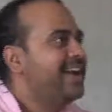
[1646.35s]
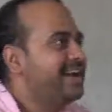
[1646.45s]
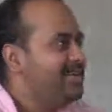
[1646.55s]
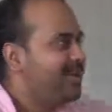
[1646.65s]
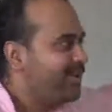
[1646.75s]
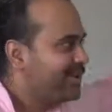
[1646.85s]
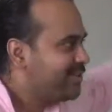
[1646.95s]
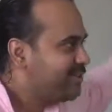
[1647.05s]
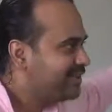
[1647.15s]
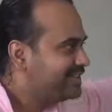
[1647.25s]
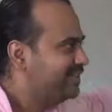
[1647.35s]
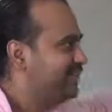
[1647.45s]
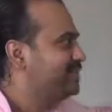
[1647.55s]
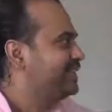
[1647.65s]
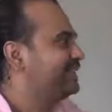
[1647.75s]
Again, you are looking towards the
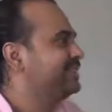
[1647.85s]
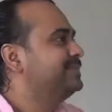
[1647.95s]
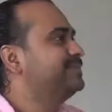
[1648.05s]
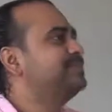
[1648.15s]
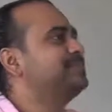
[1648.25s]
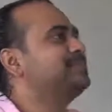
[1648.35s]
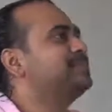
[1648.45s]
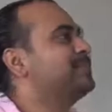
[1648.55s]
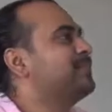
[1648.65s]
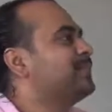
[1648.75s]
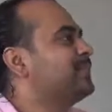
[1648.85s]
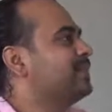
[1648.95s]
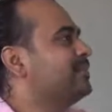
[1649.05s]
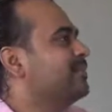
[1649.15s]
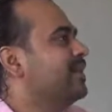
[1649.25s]
future.
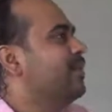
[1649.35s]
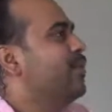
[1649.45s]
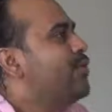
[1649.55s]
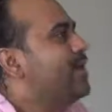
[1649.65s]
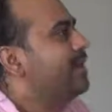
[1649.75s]
Who